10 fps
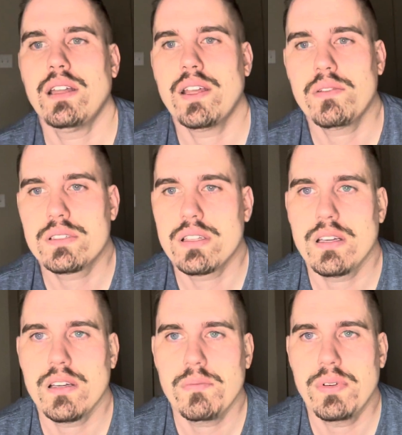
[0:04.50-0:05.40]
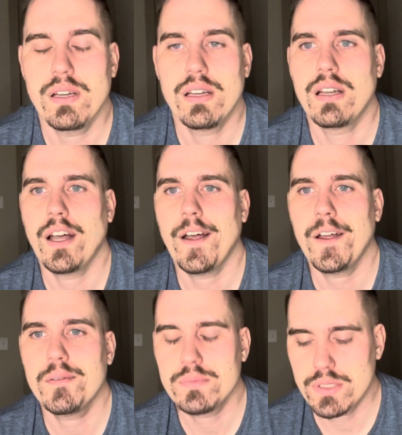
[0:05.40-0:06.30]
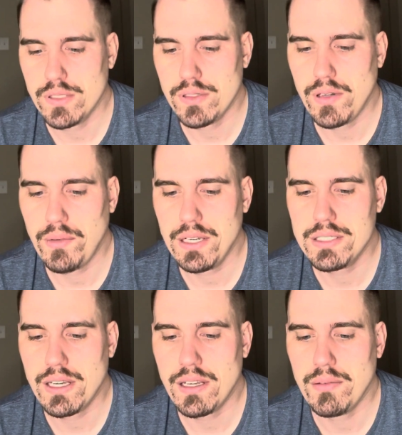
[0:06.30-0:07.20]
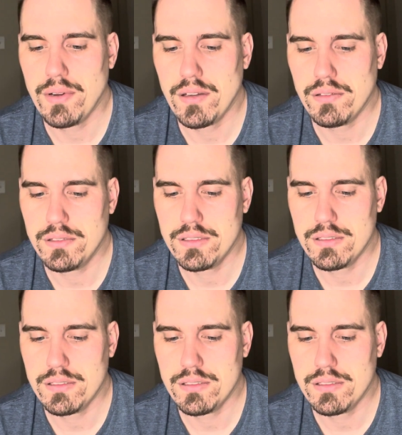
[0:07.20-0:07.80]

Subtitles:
Hey, what's up? So I want to talk about